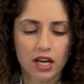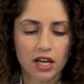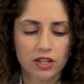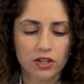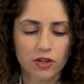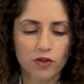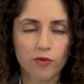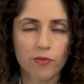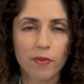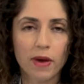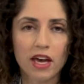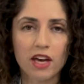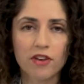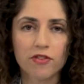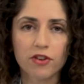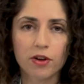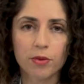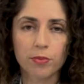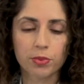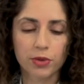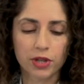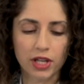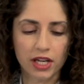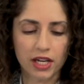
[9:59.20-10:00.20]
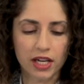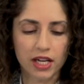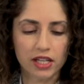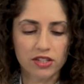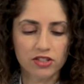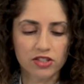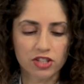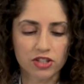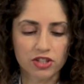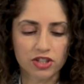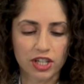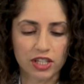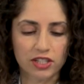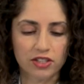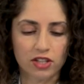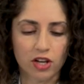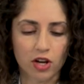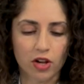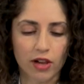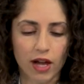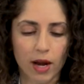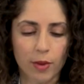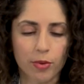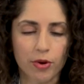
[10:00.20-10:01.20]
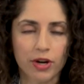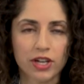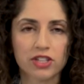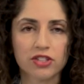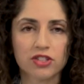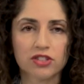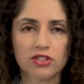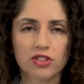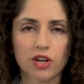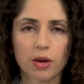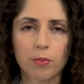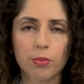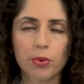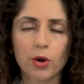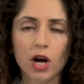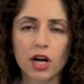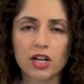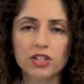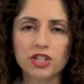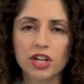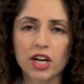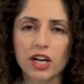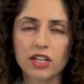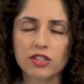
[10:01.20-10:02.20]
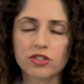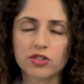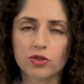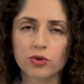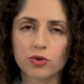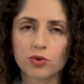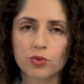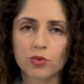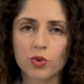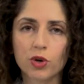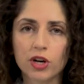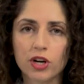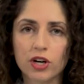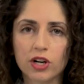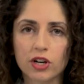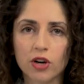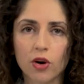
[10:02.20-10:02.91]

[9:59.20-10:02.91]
you may have completed, such as collaborations on projects through work